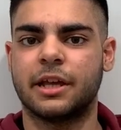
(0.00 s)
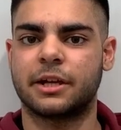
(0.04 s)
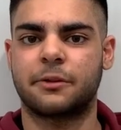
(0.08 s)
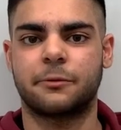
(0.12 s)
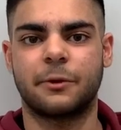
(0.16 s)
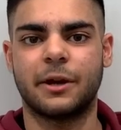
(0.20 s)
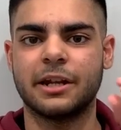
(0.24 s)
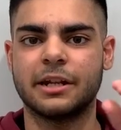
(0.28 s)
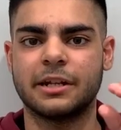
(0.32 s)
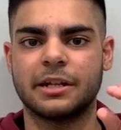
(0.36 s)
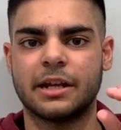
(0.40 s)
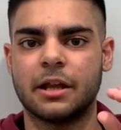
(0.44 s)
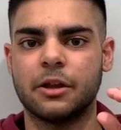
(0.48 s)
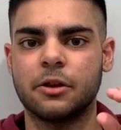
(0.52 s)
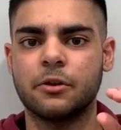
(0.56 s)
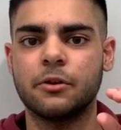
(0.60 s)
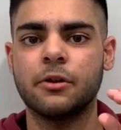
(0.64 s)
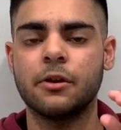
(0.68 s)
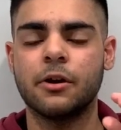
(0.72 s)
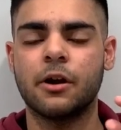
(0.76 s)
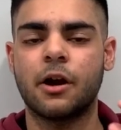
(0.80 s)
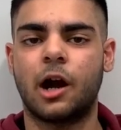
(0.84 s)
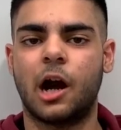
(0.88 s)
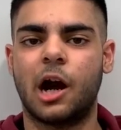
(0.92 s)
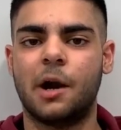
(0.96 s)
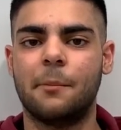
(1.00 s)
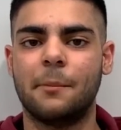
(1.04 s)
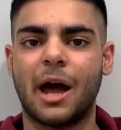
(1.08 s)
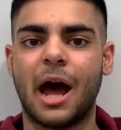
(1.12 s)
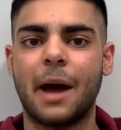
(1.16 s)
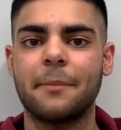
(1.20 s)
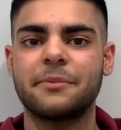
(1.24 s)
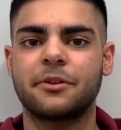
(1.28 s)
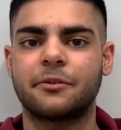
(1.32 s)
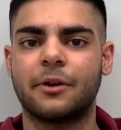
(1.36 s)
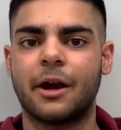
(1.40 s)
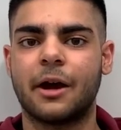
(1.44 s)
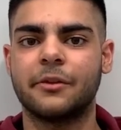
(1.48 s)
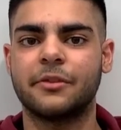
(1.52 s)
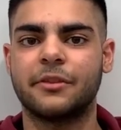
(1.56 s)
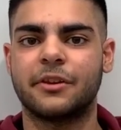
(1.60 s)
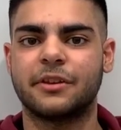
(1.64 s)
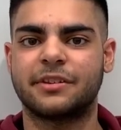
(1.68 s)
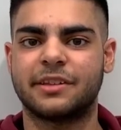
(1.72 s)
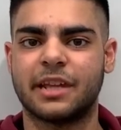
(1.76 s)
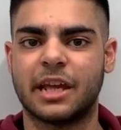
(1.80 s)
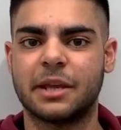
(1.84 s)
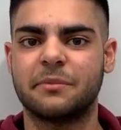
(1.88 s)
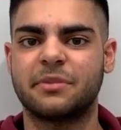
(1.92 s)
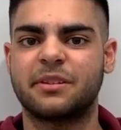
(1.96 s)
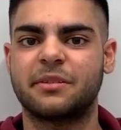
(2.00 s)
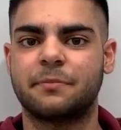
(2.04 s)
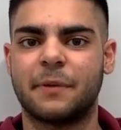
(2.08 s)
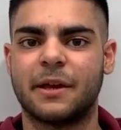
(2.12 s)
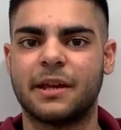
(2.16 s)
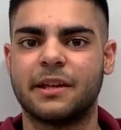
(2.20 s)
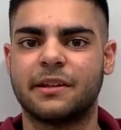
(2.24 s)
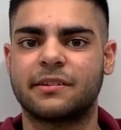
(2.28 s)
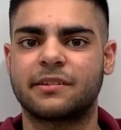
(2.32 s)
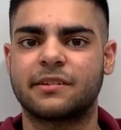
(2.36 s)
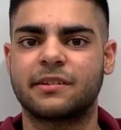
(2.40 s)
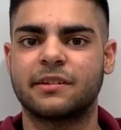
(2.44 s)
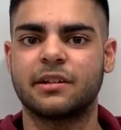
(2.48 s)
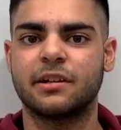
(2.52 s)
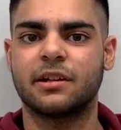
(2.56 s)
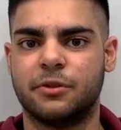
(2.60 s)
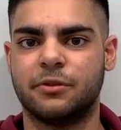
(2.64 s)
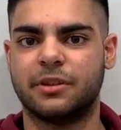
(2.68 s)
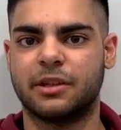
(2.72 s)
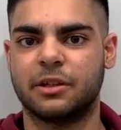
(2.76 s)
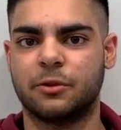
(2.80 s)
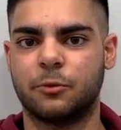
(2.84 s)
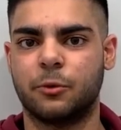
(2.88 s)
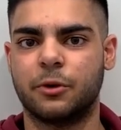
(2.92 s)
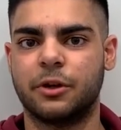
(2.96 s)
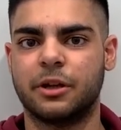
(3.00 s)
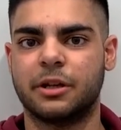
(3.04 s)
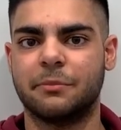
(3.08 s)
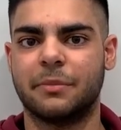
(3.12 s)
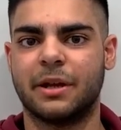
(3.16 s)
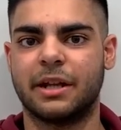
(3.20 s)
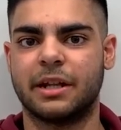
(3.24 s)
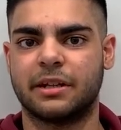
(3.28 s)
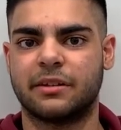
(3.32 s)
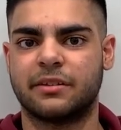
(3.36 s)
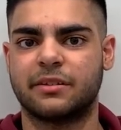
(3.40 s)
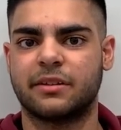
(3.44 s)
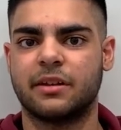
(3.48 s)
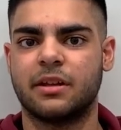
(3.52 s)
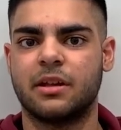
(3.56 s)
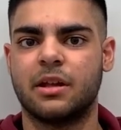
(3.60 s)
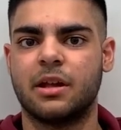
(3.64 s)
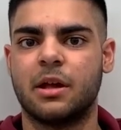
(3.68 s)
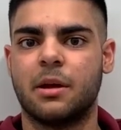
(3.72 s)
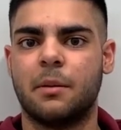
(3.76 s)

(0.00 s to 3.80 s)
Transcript: like red and yellow, are mapped around the same space using word embeddings.